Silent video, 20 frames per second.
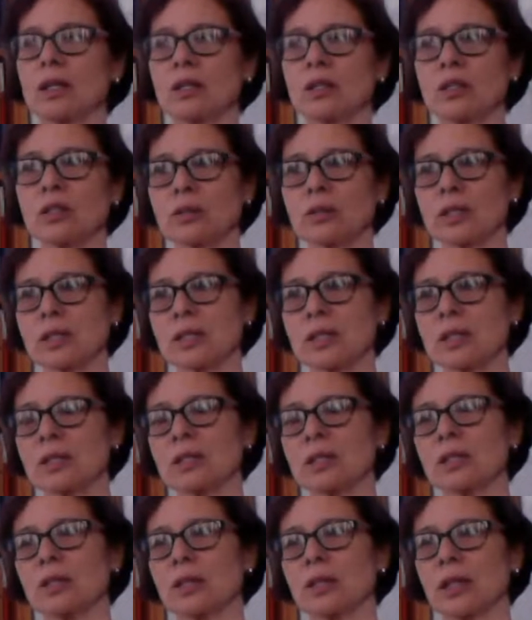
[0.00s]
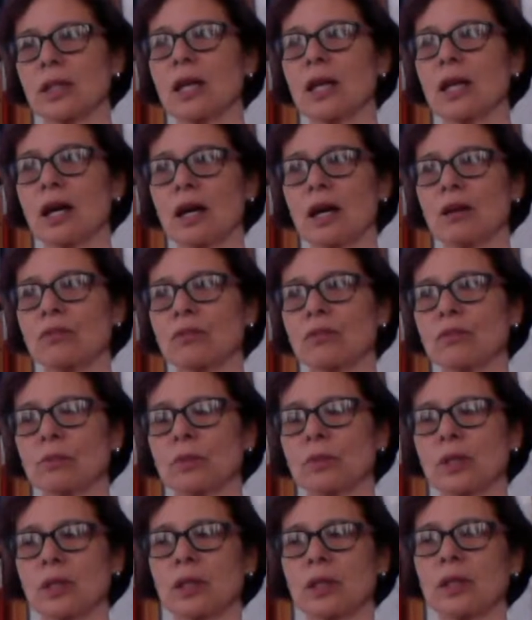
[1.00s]
that don't necessarily have
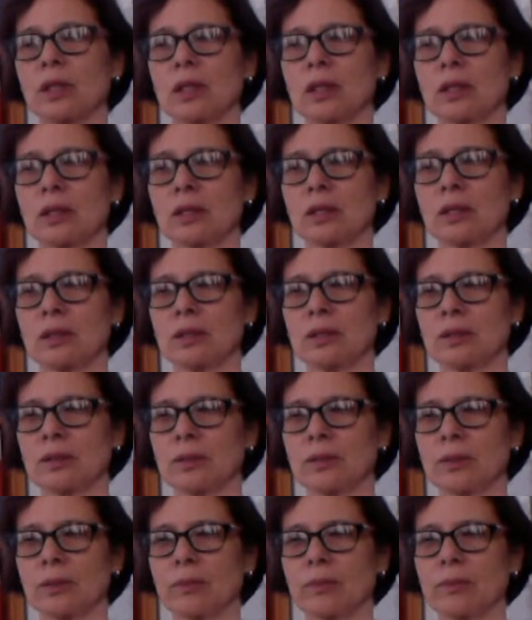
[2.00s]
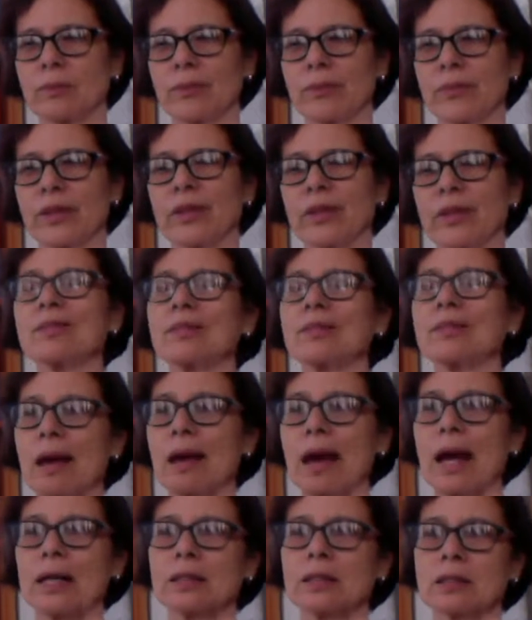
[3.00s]
really
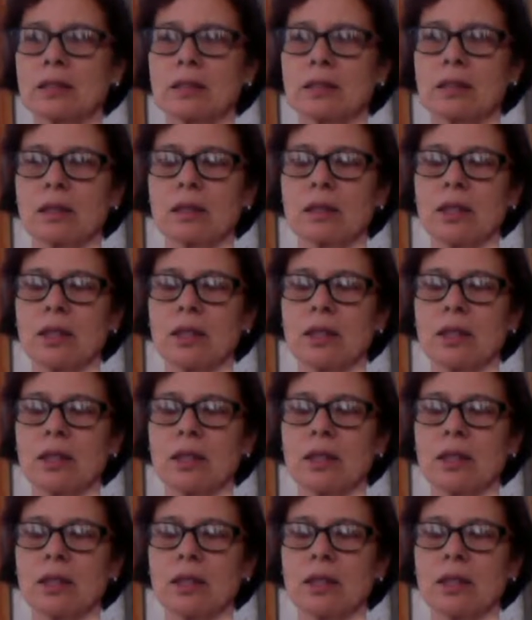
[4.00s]
exact